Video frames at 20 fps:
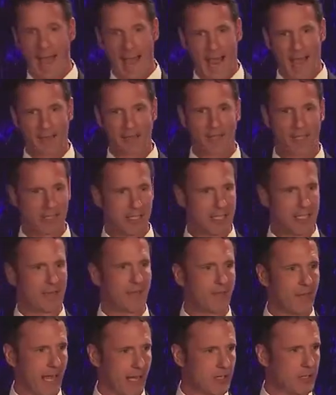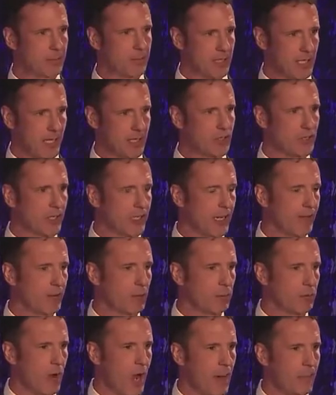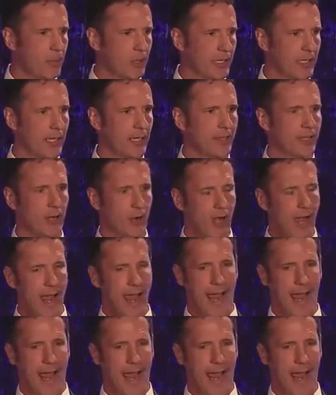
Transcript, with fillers: at the defects potentially of a property and they're